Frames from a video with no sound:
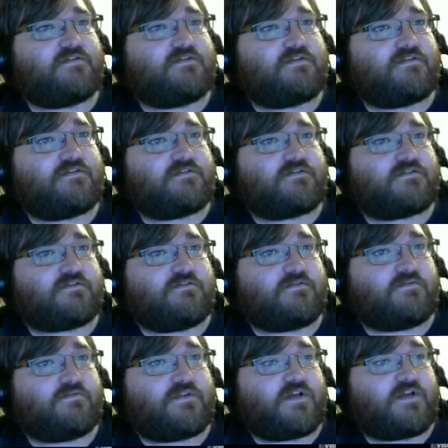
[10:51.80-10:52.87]
So it
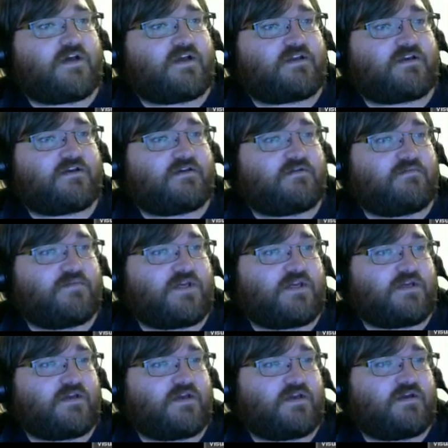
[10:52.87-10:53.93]
will not be
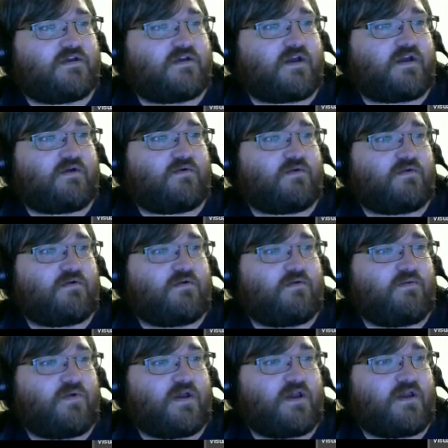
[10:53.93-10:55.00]
in our
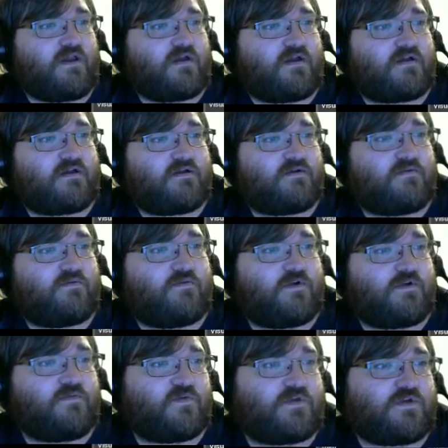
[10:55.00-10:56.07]
way
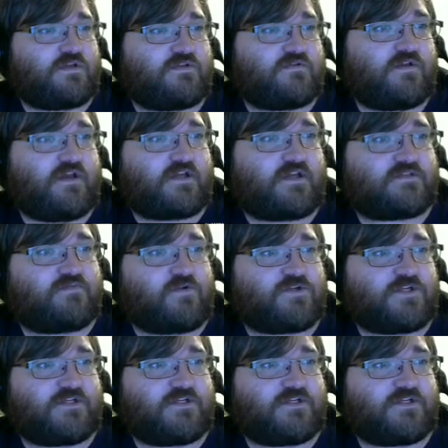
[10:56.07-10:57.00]
when we do the next portion.